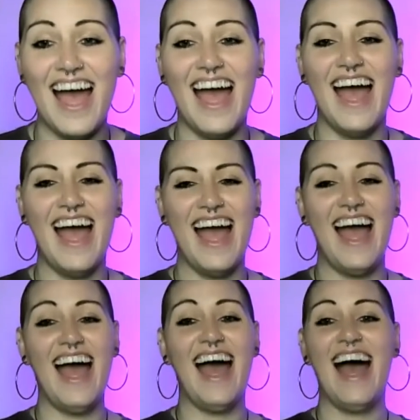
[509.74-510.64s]

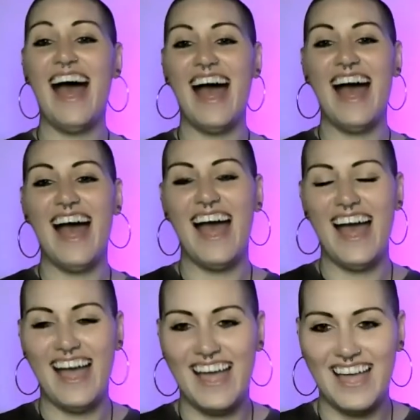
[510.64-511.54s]

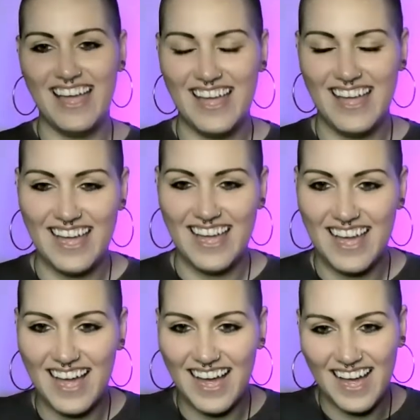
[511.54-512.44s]

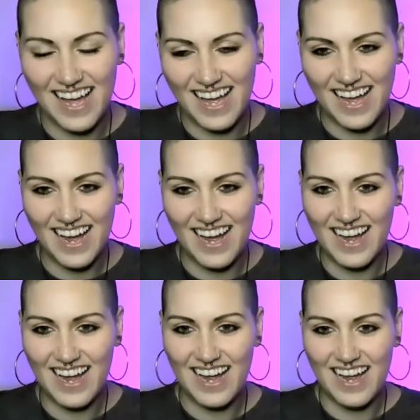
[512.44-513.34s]

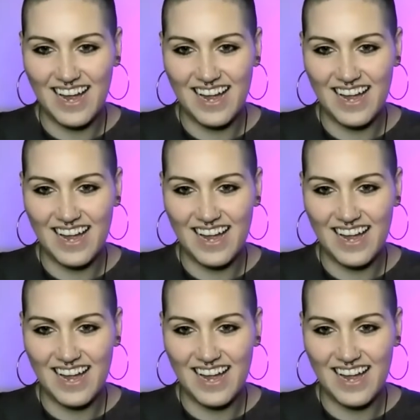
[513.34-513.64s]
No words are spoken by the person on screen.